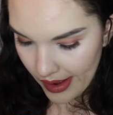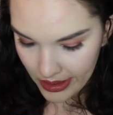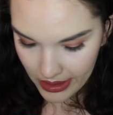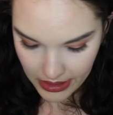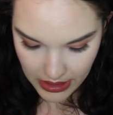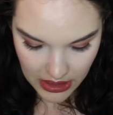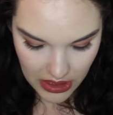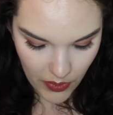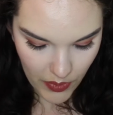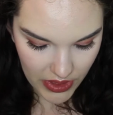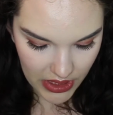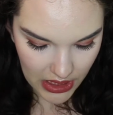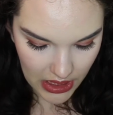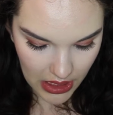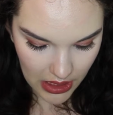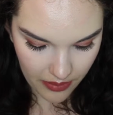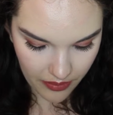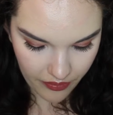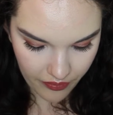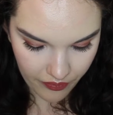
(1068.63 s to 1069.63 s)
let's see what's in
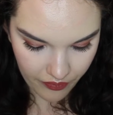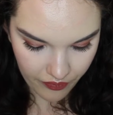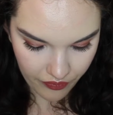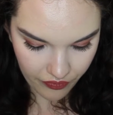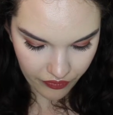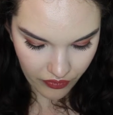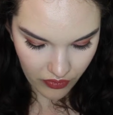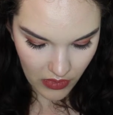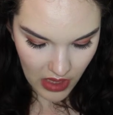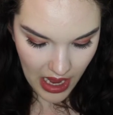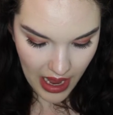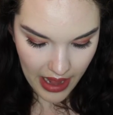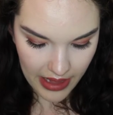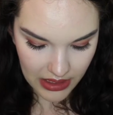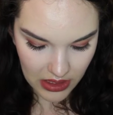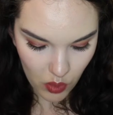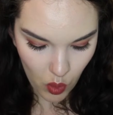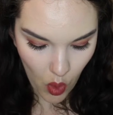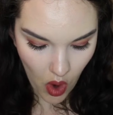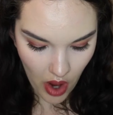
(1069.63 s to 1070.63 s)
it. Yeah,
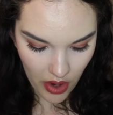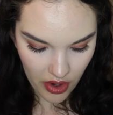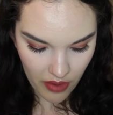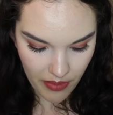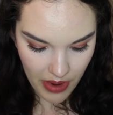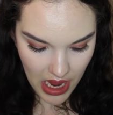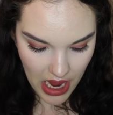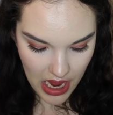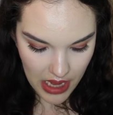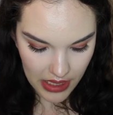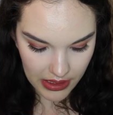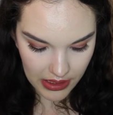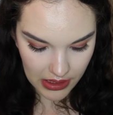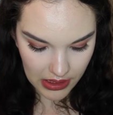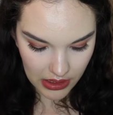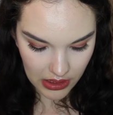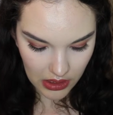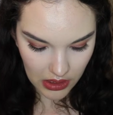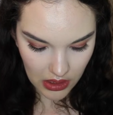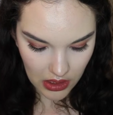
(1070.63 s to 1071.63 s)
it's water
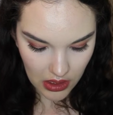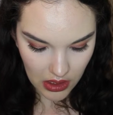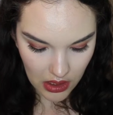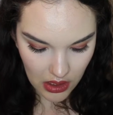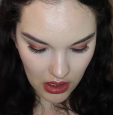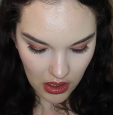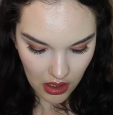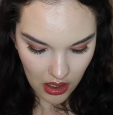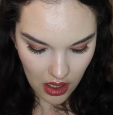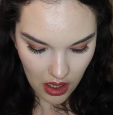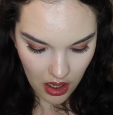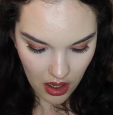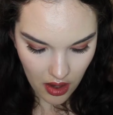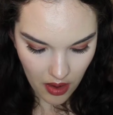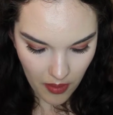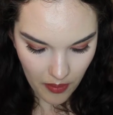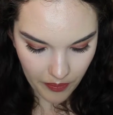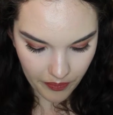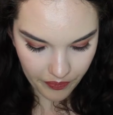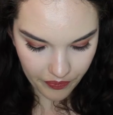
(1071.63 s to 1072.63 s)
based.
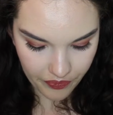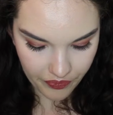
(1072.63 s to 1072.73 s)
Has